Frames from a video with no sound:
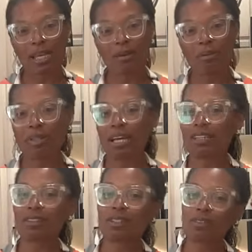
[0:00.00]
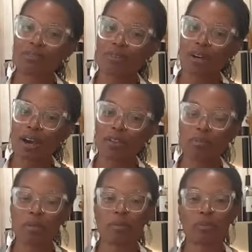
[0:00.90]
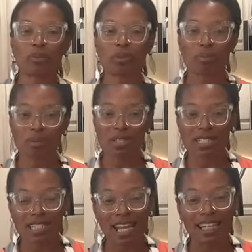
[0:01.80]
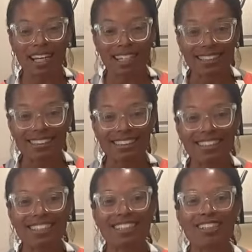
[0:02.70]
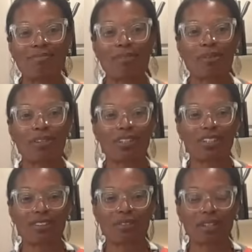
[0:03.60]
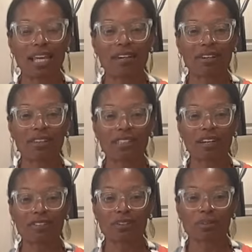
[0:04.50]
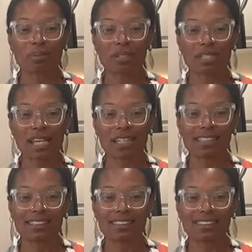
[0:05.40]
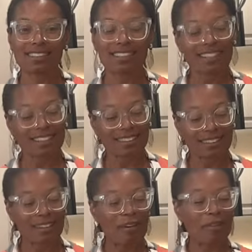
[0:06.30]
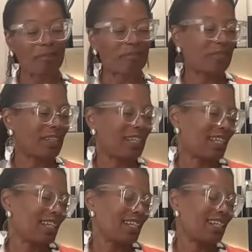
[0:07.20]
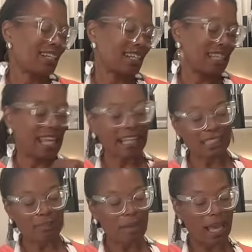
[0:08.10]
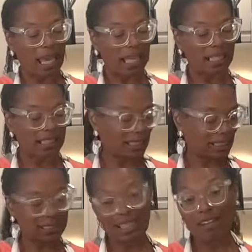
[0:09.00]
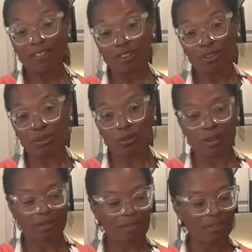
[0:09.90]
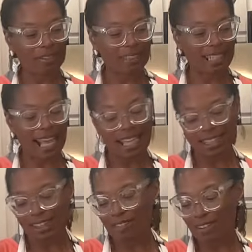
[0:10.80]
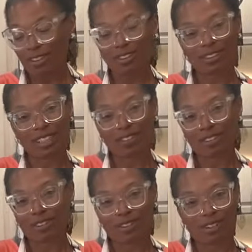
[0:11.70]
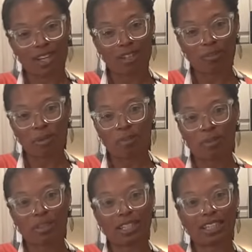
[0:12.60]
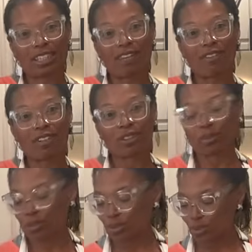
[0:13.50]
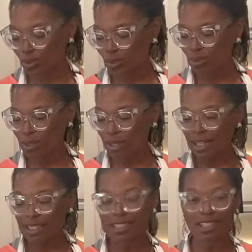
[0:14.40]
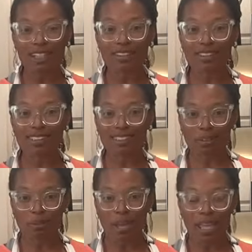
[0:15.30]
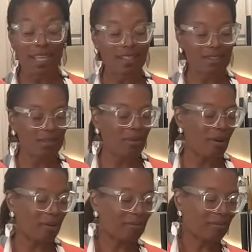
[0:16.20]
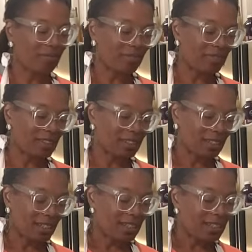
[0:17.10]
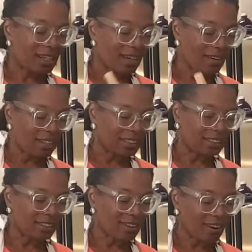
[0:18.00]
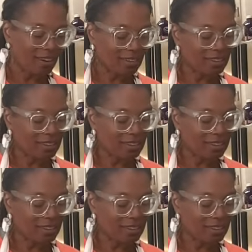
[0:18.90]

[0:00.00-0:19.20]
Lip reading: we're not looking for other people to appreciate us, but we're allowing ourselves to appreciate us. So that's my love story for today. Love on yourself so that other people can love on you too, just the way you are. All right, so our